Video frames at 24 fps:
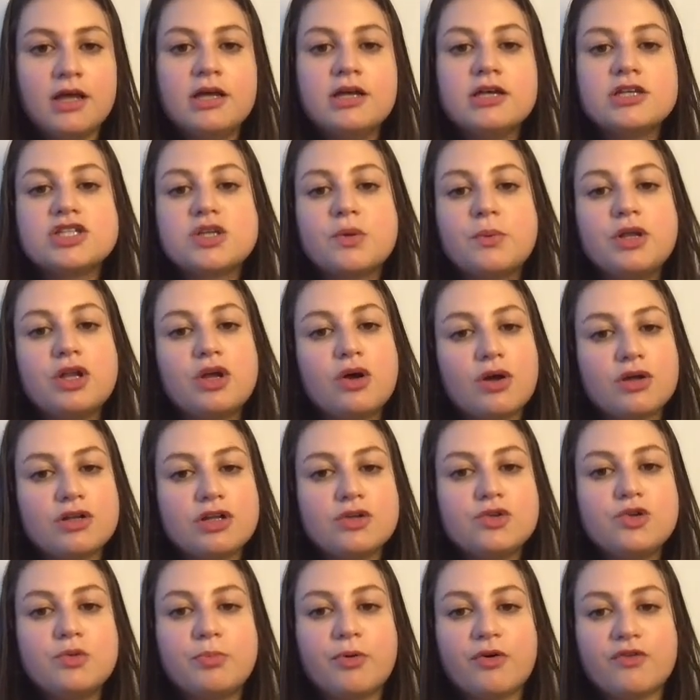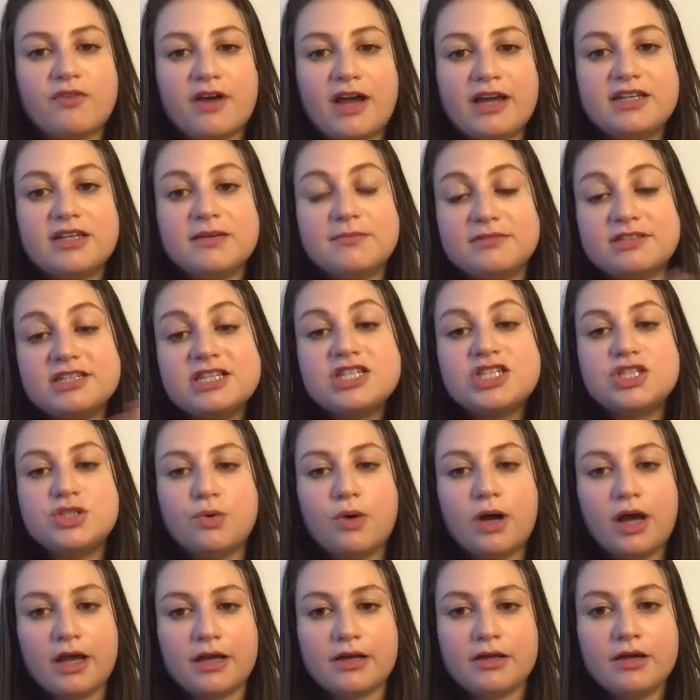So in order to provide them this
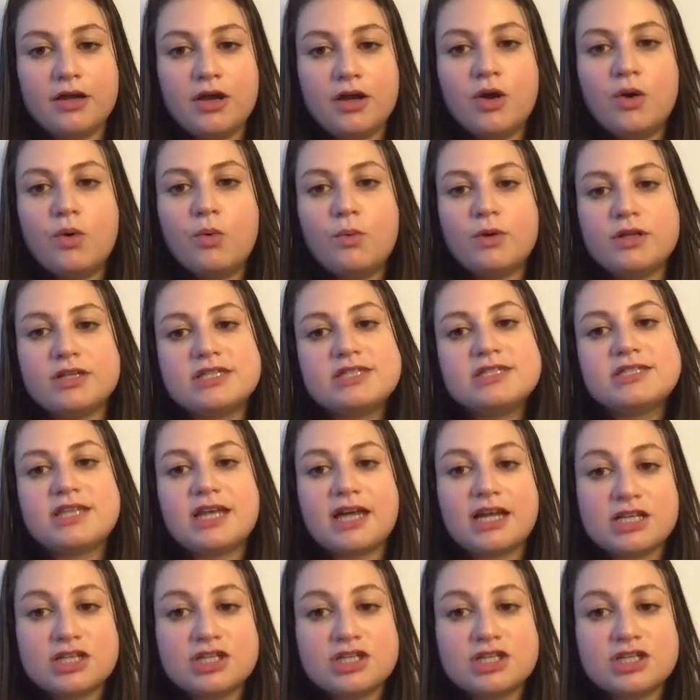UI with